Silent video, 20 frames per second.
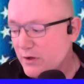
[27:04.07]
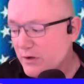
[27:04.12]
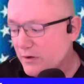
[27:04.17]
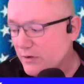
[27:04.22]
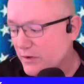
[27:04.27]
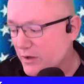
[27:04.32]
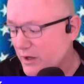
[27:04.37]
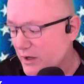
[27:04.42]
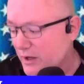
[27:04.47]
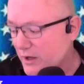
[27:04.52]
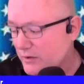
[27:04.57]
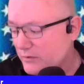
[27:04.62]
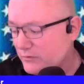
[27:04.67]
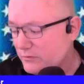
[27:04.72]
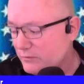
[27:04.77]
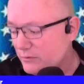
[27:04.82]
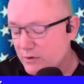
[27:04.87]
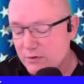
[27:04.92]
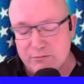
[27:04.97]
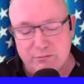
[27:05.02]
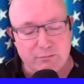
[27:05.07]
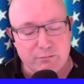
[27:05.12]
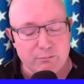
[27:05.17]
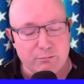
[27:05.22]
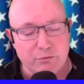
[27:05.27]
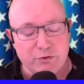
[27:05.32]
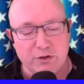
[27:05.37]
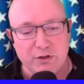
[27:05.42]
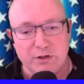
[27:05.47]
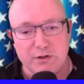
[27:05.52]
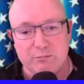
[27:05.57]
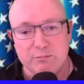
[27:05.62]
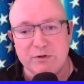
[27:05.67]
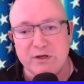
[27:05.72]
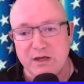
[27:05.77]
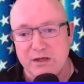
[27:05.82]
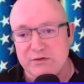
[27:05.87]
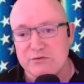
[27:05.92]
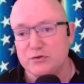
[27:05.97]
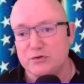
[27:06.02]
that the
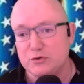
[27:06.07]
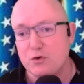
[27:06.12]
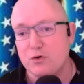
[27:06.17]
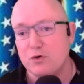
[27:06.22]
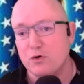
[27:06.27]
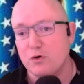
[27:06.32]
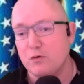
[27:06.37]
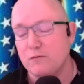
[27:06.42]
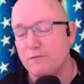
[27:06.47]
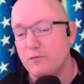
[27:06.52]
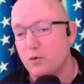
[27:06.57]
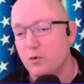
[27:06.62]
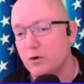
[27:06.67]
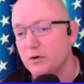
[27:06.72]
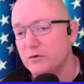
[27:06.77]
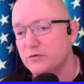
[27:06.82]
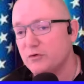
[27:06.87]
case is going to go forward.